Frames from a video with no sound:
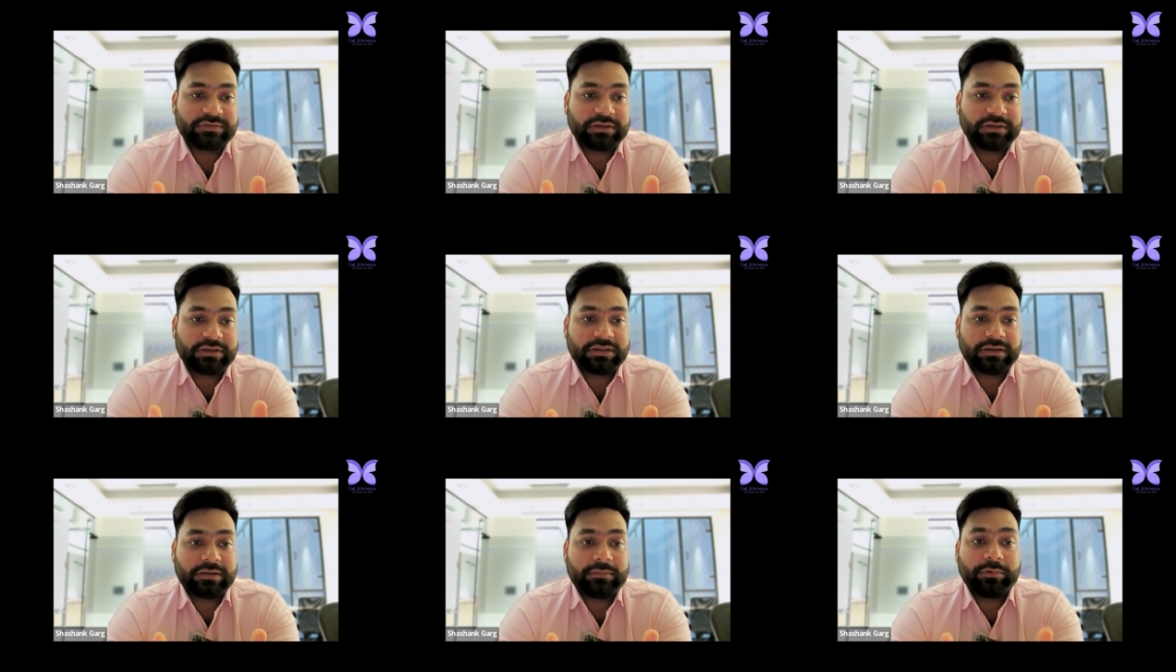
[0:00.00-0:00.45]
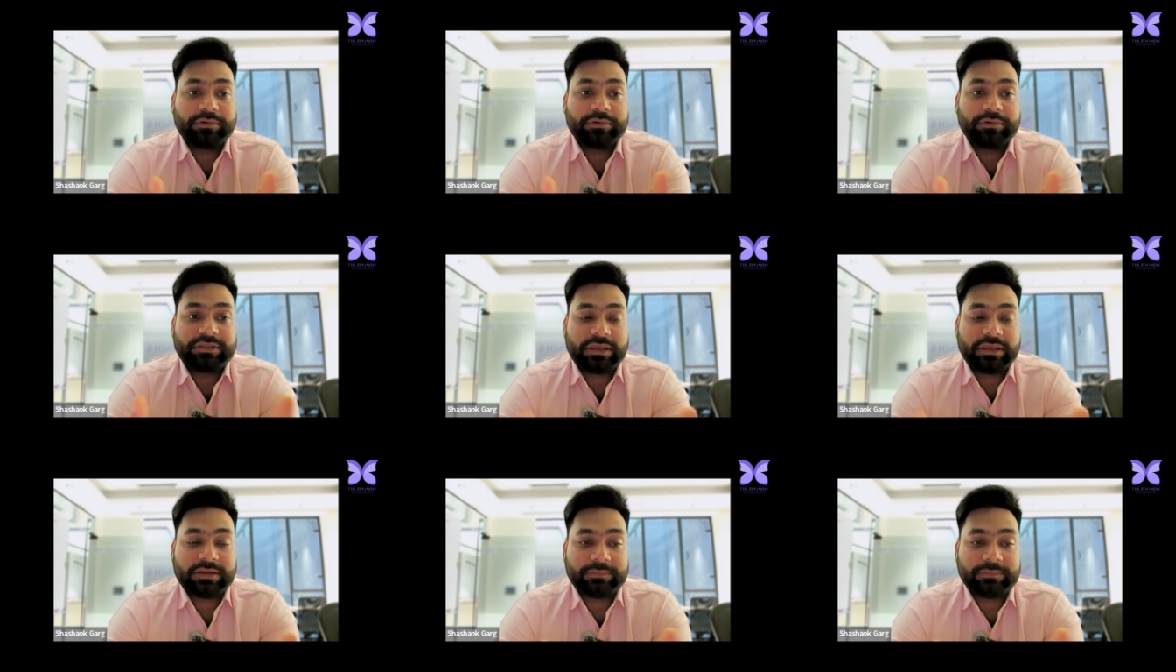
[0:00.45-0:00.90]
where there are
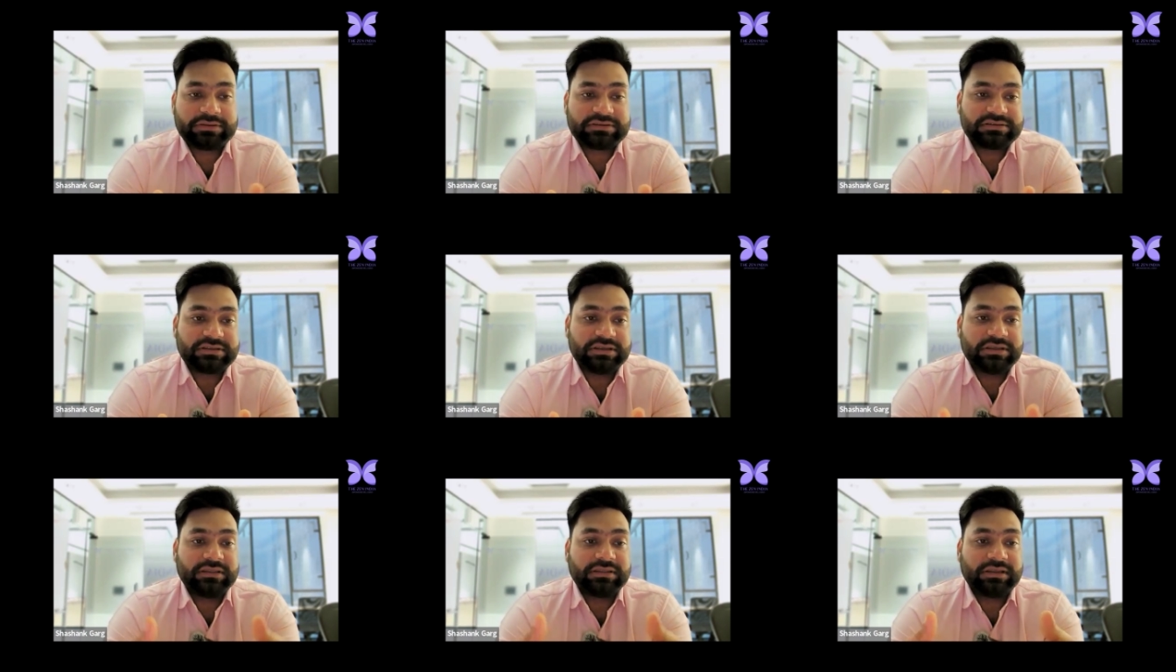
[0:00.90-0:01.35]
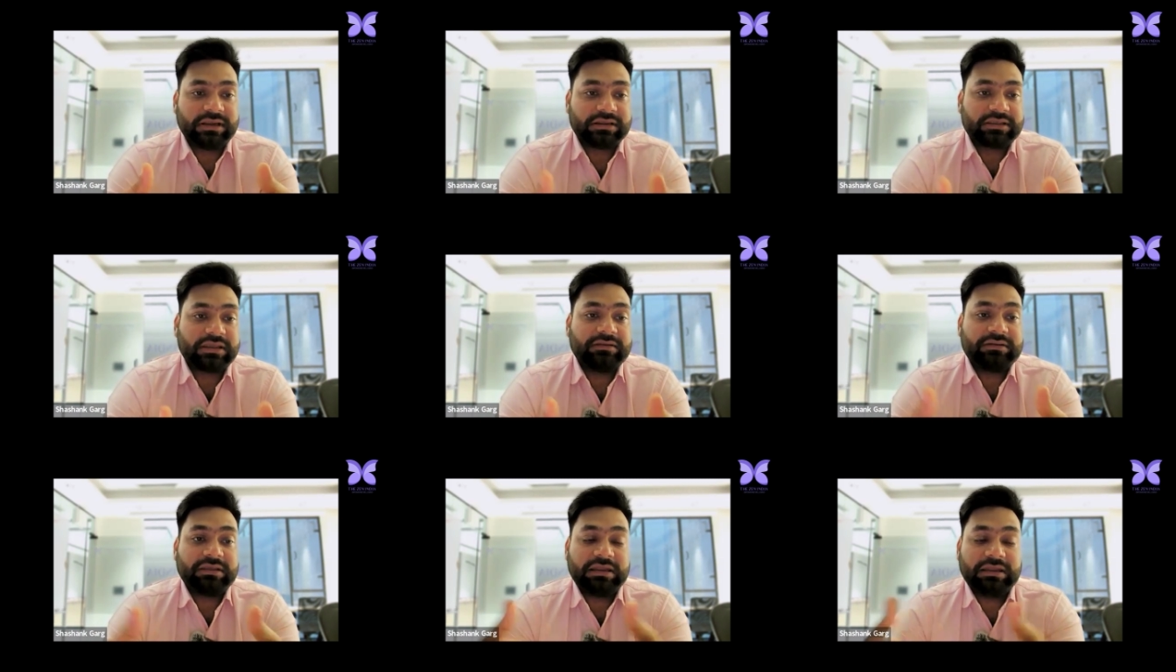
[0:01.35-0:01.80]
more therapists
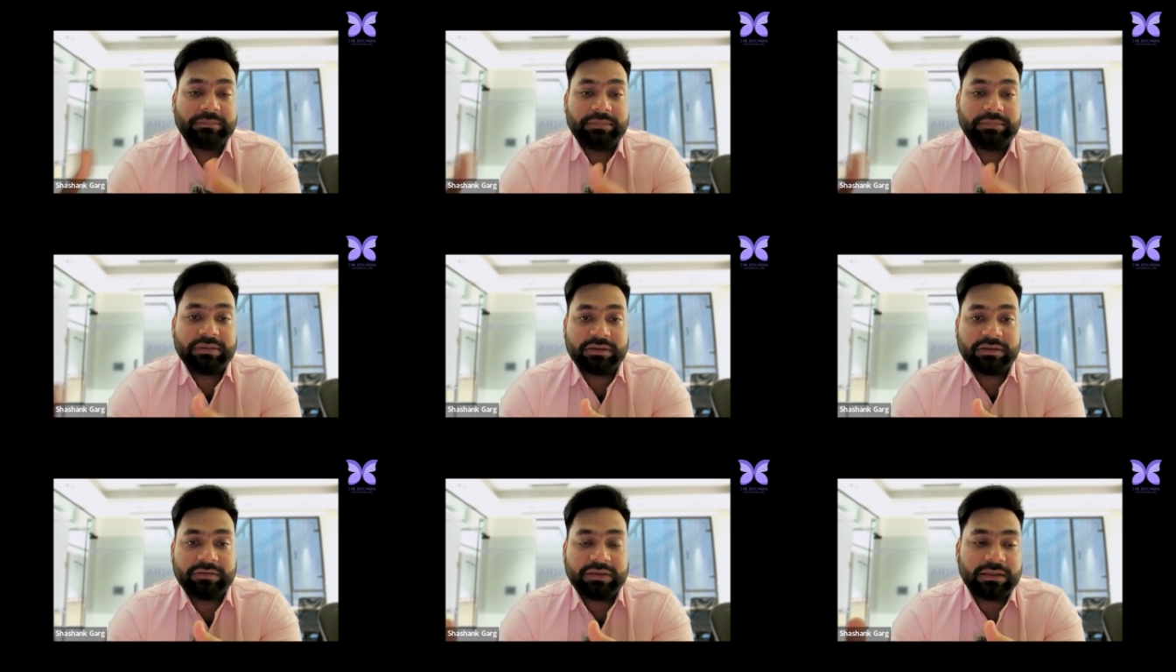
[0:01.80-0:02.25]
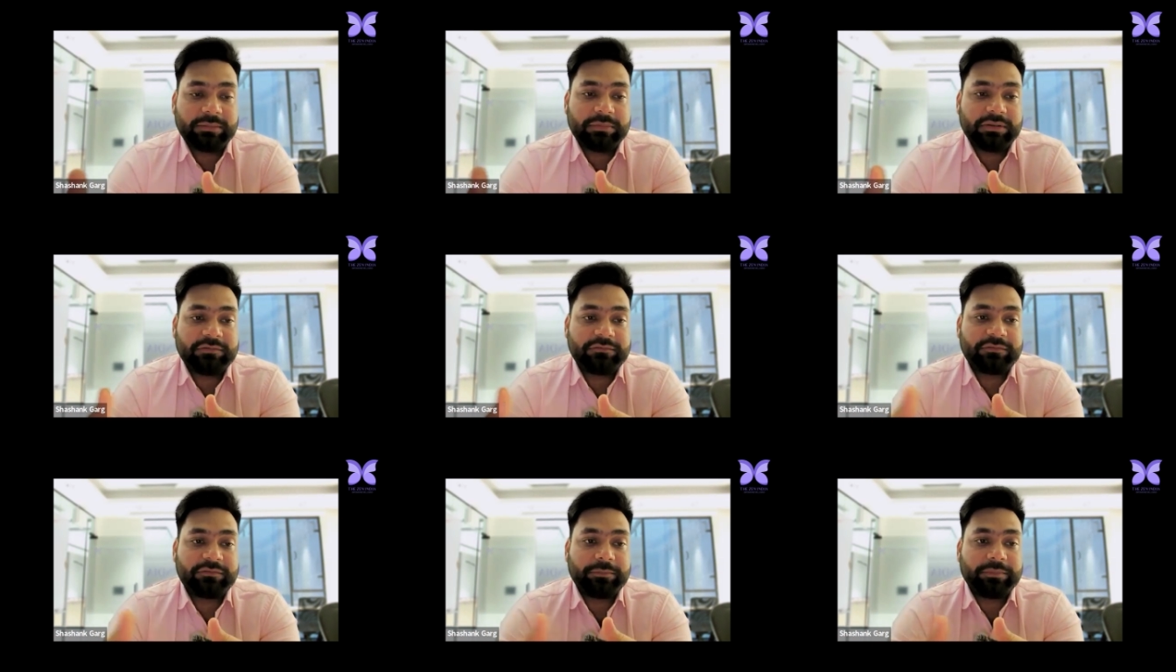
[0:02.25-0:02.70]
that can really be
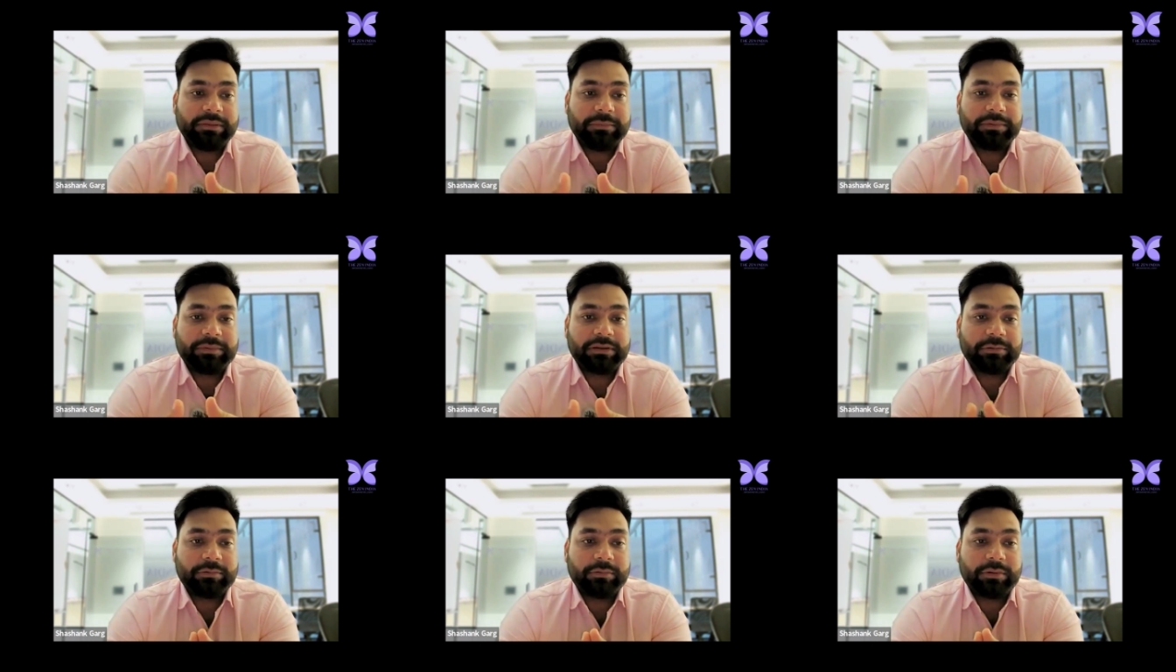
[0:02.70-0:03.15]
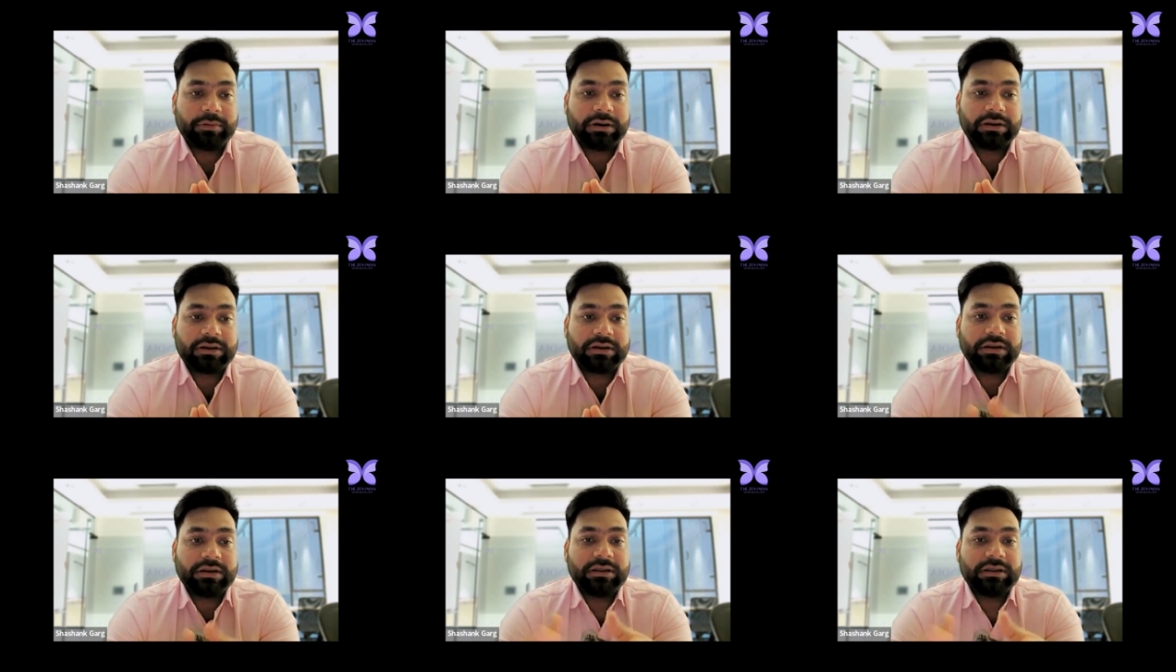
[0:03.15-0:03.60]
available for people who
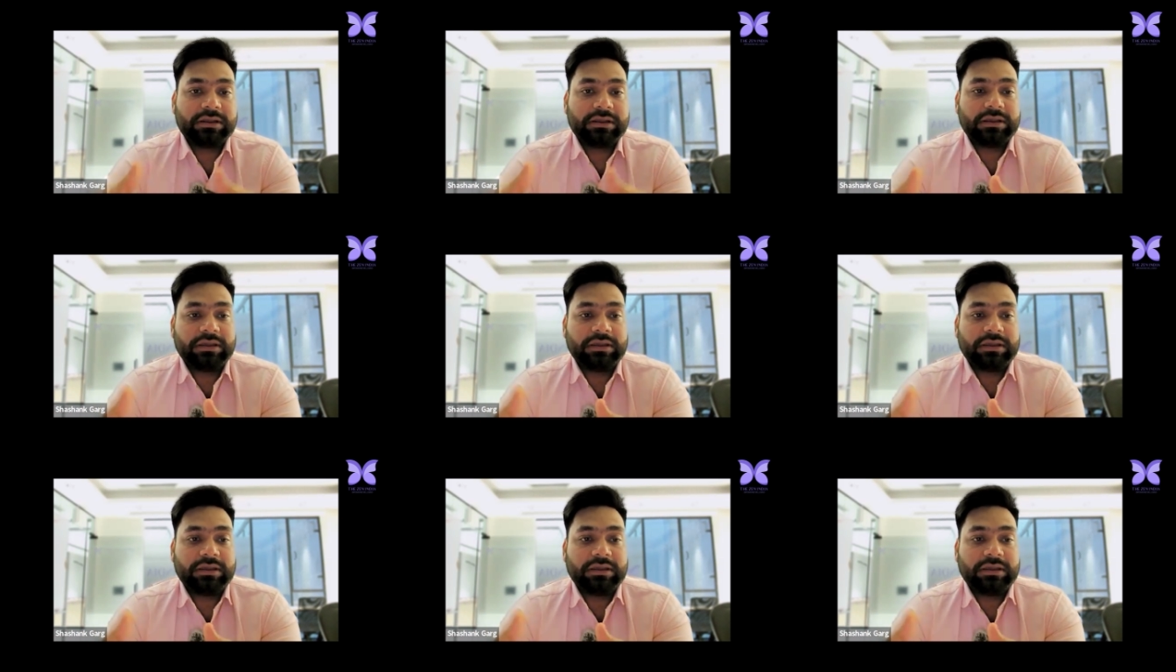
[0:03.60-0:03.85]
are